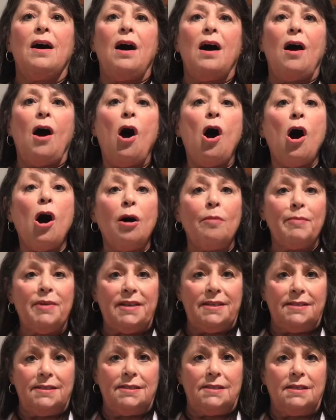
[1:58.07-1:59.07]

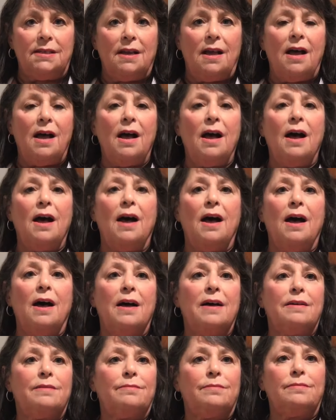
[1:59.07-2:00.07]
almond.
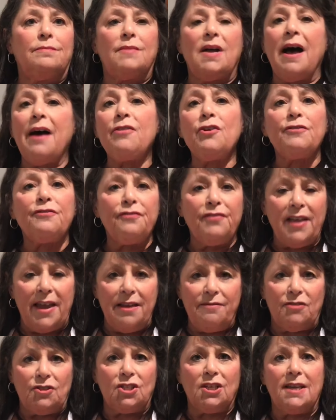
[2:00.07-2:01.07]
Other
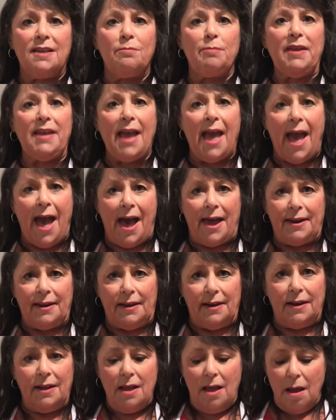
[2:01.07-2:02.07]
flavors can be added.
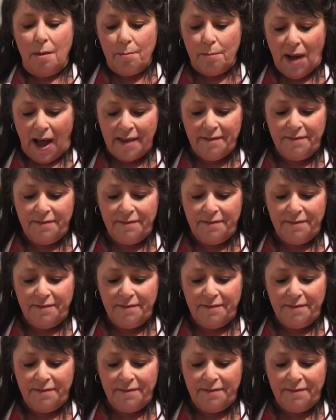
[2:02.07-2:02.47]
My